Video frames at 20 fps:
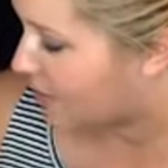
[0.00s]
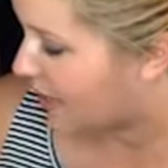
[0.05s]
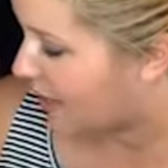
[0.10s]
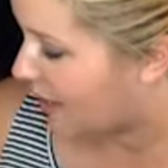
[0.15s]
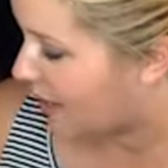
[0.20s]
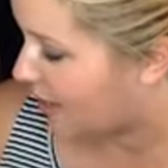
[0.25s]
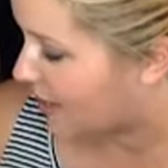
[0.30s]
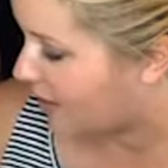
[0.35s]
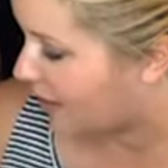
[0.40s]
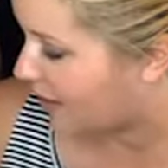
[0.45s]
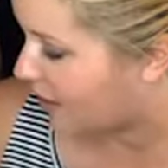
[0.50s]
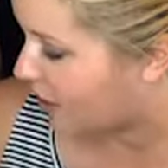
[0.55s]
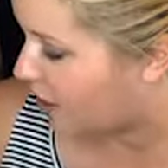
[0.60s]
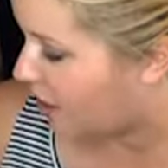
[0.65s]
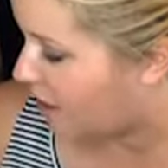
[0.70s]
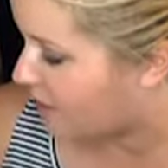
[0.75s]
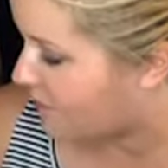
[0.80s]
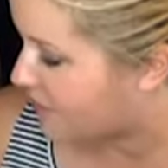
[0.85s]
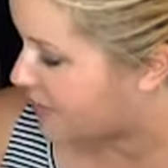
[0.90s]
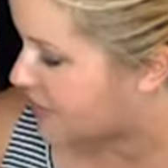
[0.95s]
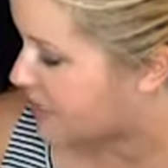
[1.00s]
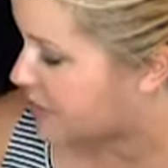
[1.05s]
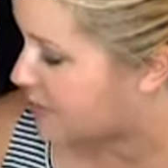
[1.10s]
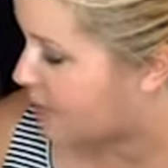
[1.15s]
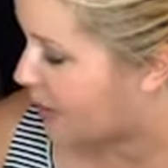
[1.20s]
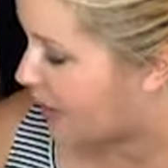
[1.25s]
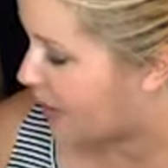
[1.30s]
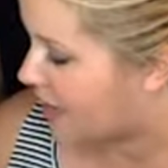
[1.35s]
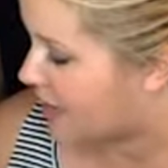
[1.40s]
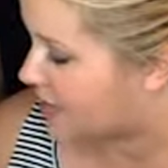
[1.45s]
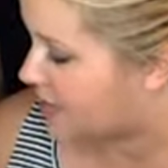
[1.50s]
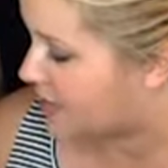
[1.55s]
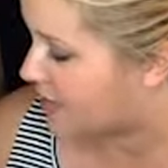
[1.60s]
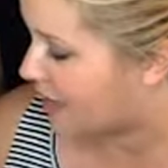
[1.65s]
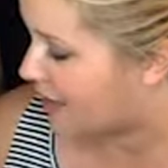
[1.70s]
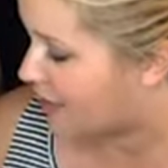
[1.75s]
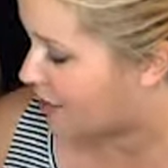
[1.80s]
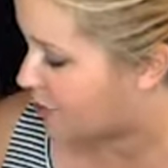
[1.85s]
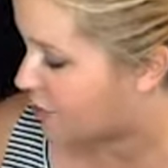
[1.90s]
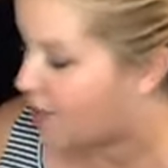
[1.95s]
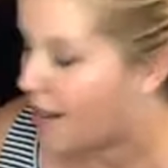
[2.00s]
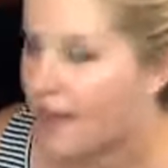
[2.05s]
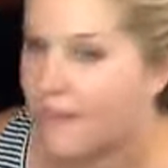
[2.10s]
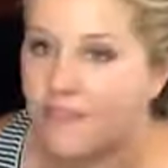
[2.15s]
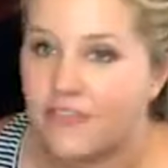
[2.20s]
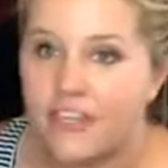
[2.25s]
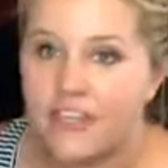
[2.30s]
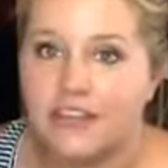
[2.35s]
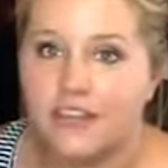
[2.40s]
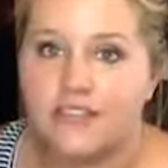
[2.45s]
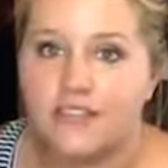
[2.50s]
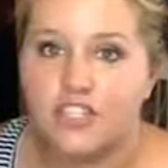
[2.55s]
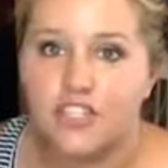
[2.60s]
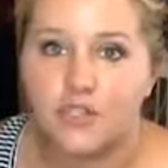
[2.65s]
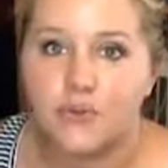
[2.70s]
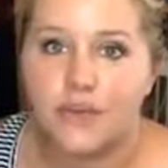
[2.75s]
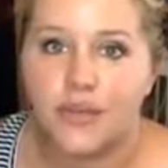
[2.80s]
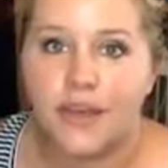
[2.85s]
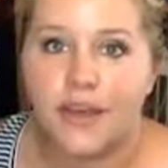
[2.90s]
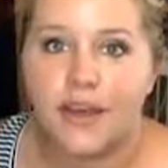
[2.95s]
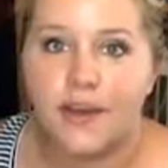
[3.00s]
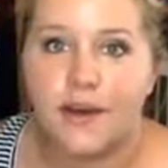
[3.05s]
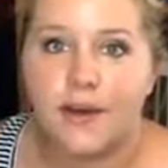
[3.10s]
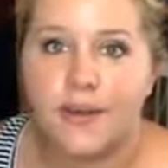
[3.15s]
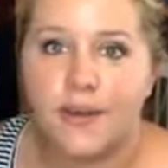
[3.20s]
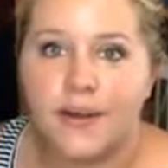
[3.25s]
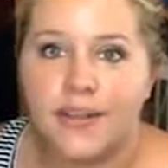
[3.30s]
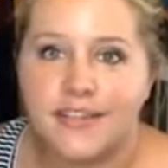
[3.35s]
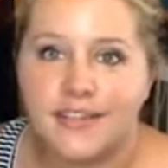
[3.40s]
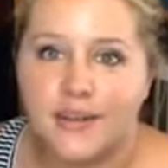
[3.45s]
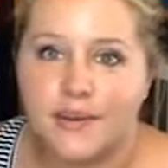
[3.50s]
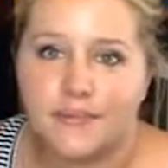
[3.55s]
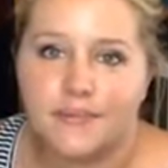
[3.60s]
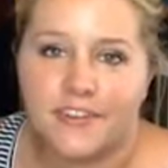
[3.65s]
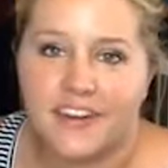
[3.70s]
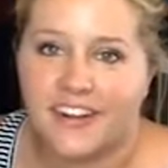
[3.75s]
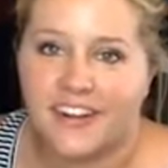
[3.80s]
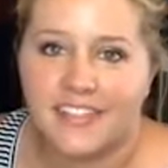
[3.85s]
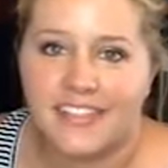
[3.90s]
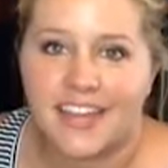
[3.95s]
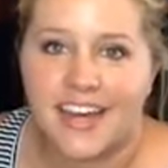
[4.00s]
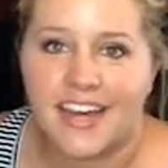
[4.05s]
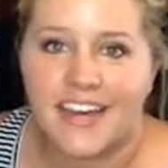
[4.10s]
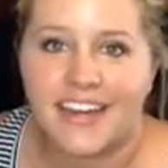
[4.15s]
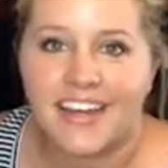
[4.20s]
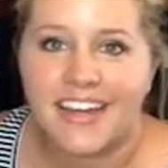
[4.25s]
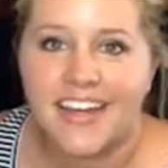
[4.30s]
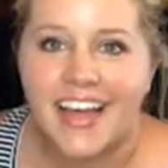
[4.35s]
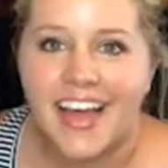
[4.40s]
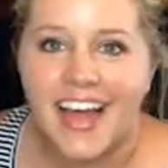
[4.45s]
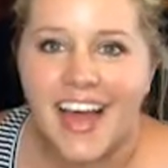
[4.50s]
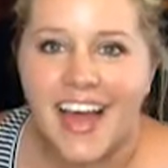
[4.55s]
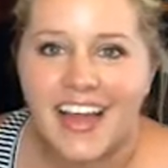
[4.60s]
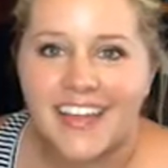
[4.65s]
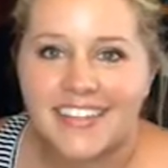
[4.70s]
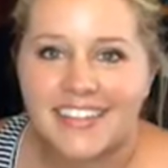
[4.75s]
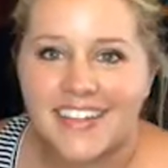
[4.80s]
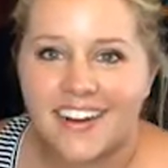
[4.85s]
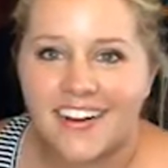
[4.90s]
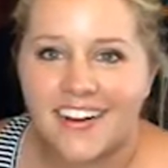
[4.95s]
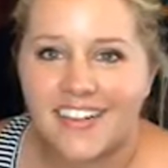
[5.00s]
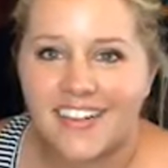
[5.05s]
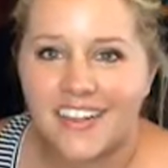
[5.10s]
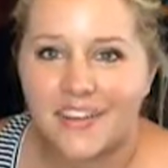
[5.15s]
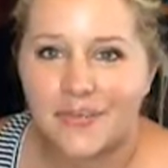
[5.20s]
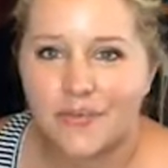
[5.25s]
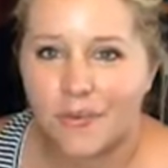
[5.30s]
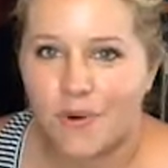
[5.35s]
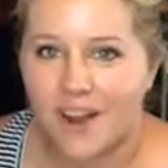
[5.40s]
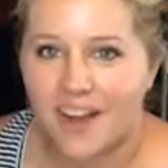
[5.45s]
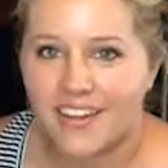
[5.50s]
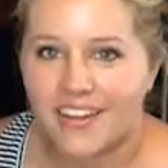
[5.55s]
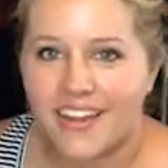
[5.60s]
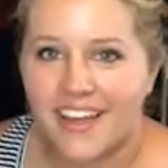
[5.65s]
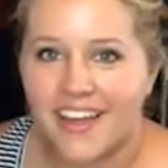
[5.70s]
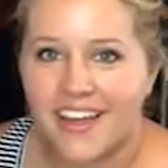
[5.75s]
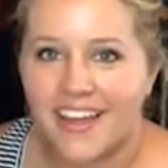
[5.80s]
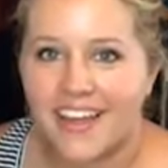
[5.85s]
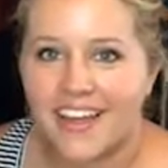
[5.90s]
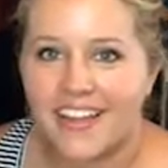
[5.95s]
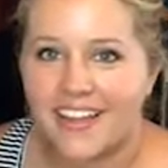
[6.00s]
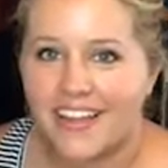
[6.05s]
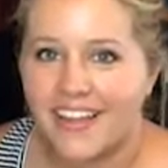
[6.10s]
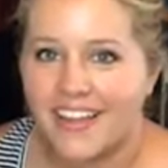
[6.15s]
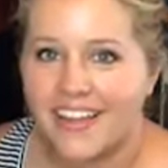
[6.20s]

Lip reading: be kind of like an office space and a crafting studio, and so I'm very excited. Hi Scarlett and Wanda.